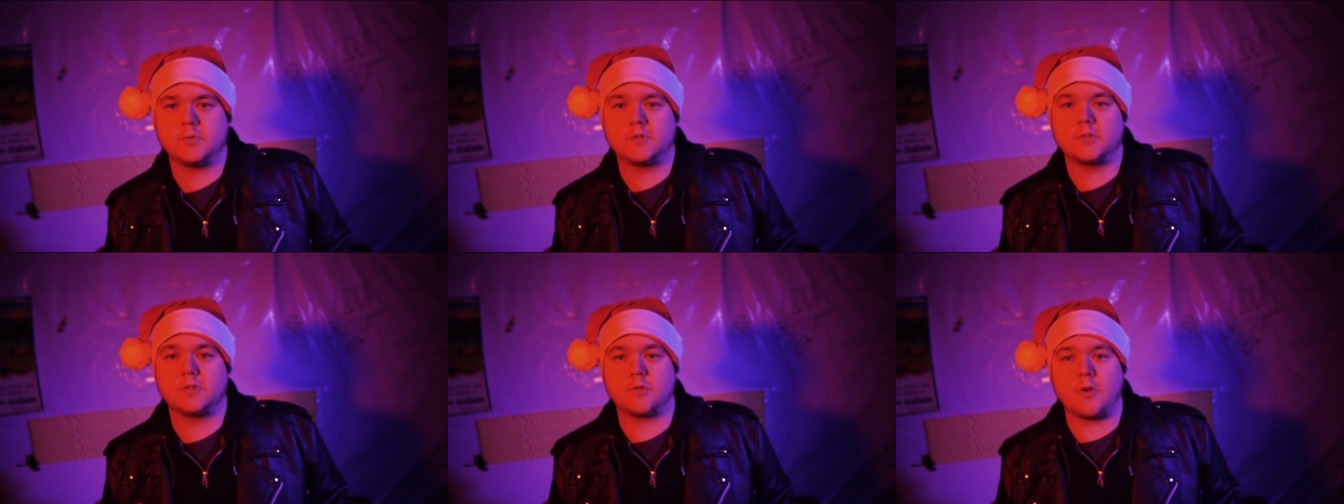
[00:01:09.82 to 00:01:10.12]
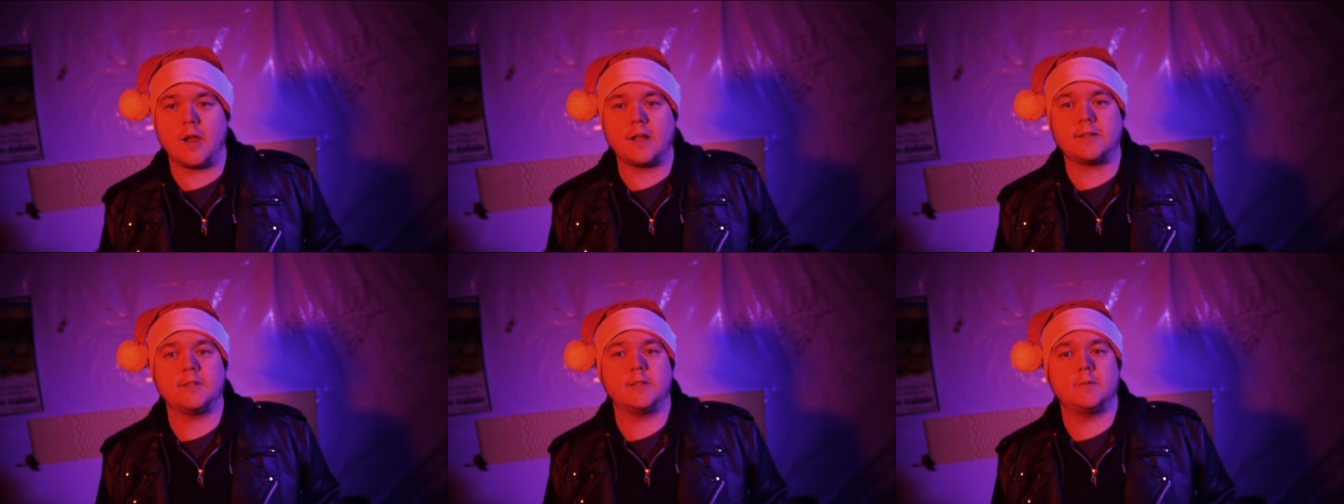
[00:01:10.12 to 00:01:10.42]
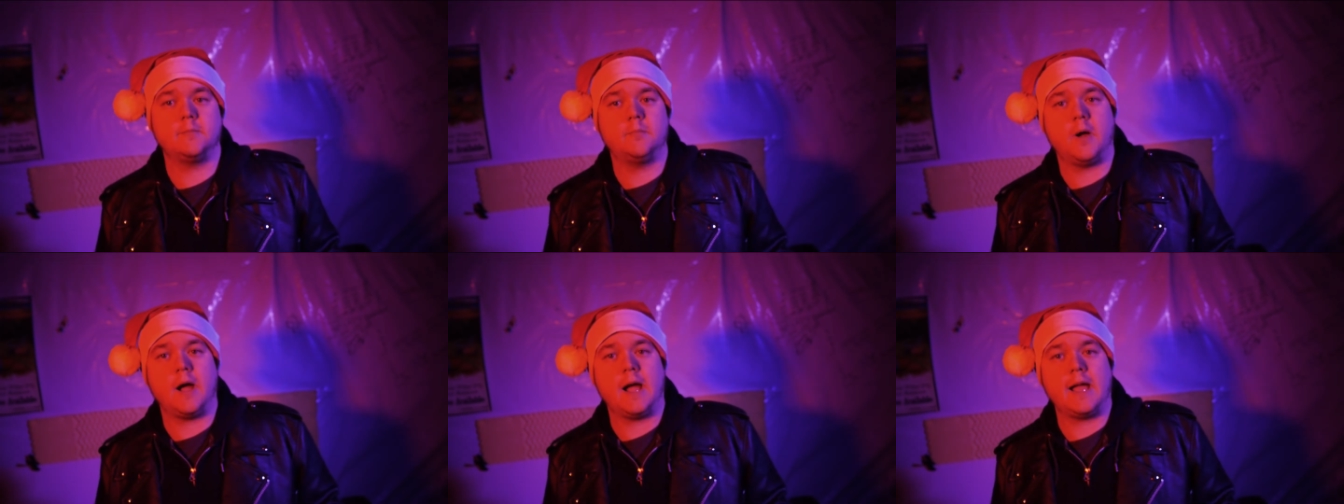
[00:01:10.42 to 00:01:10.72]
was
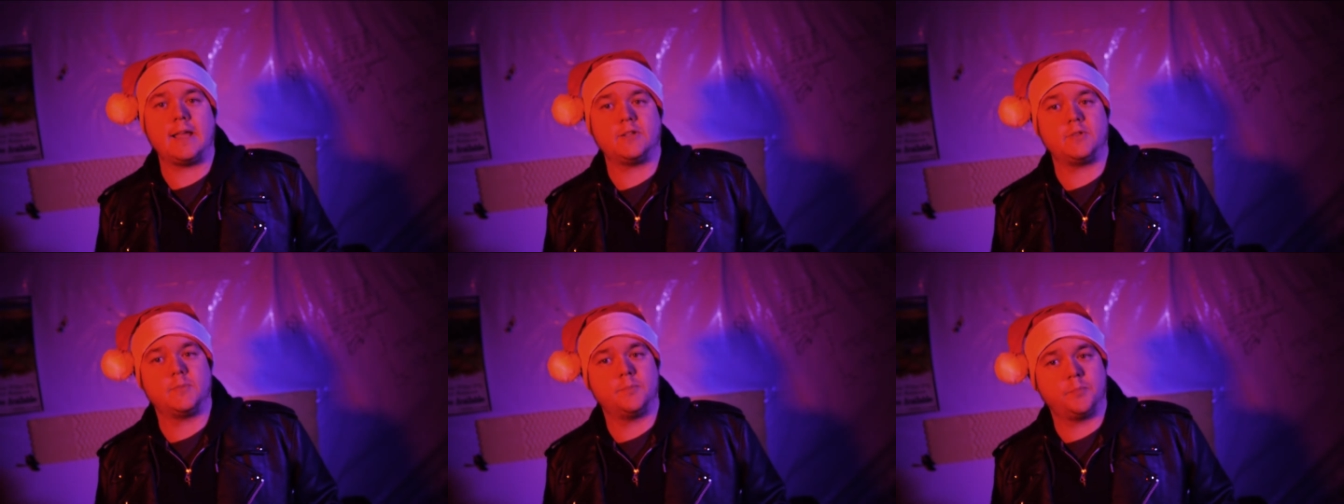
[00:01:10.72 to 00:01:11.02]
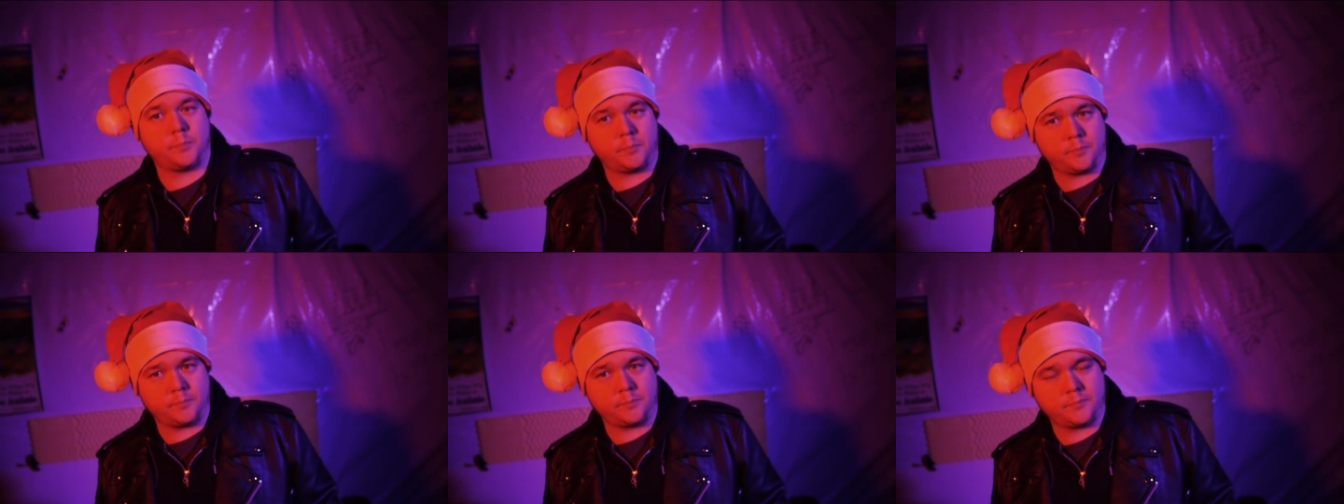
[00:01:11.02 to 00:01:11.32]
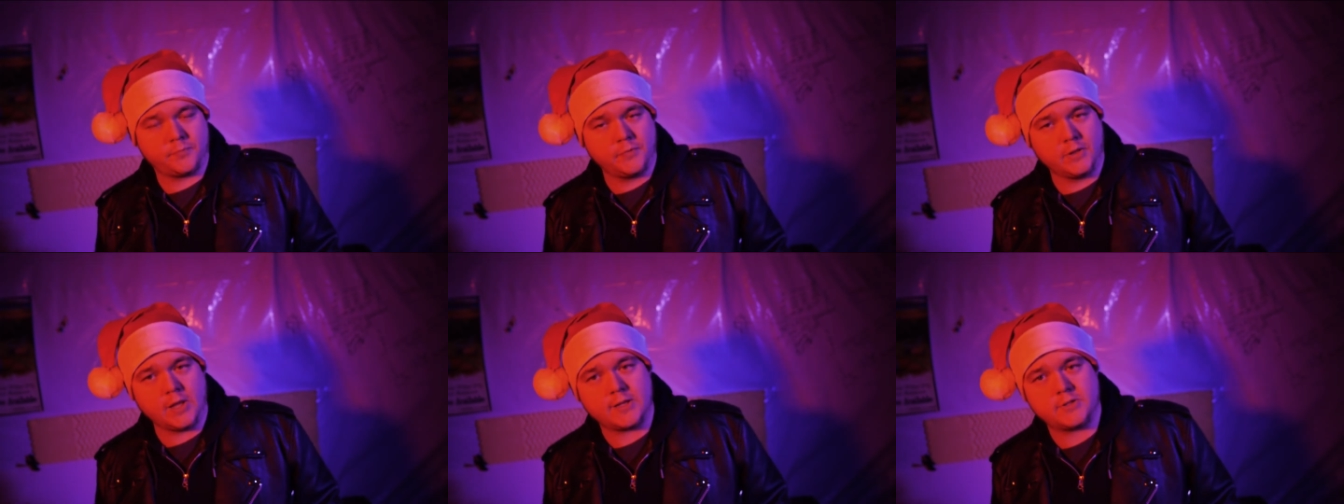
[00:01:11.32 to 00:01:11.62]
directed by
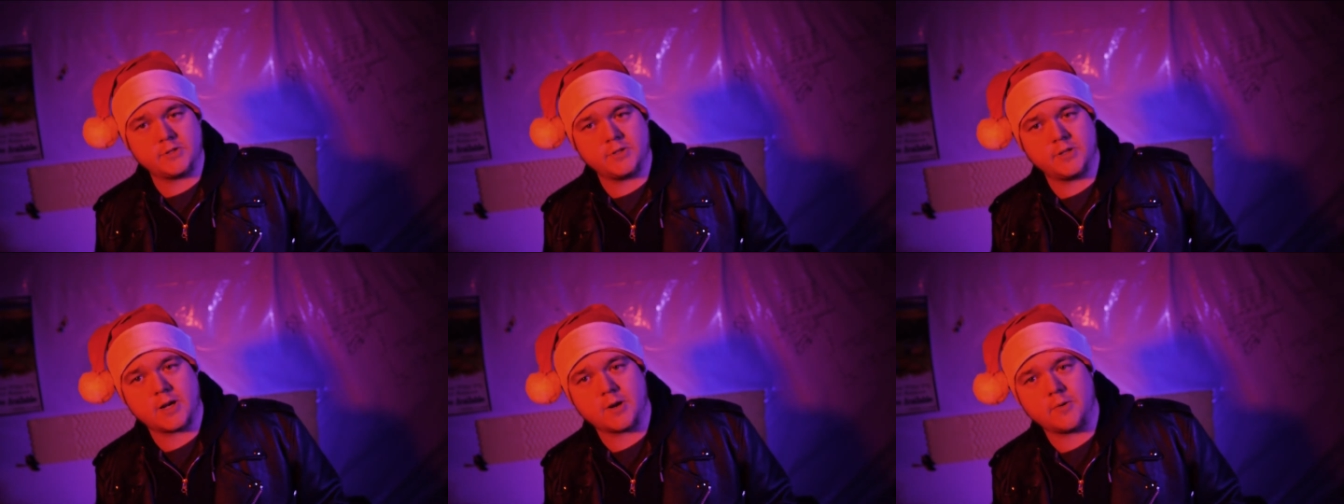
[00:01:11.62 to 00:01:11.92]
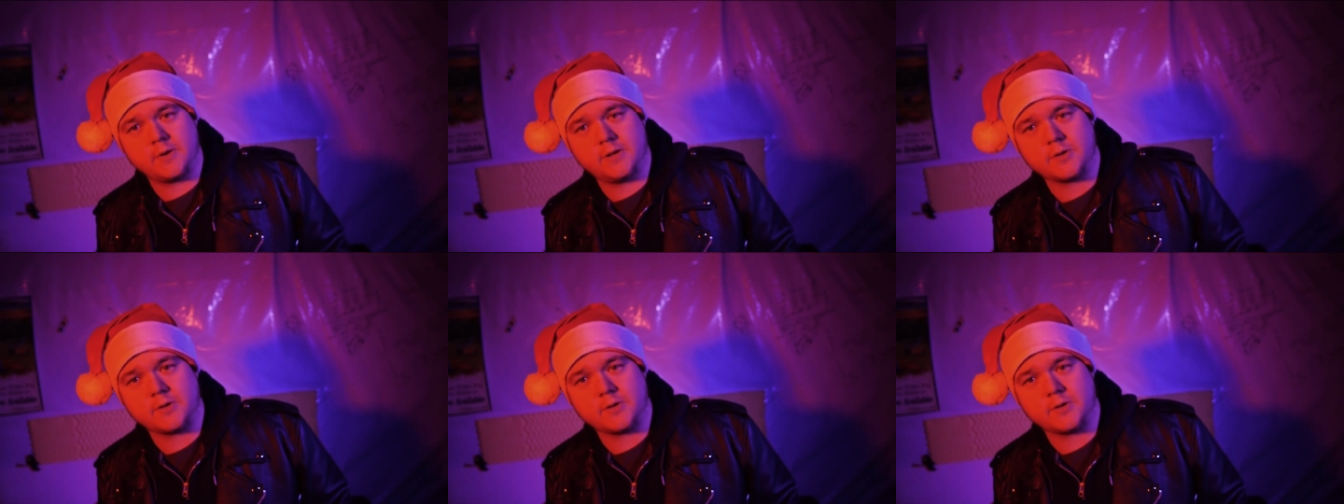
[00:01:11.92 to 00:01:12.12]
legendary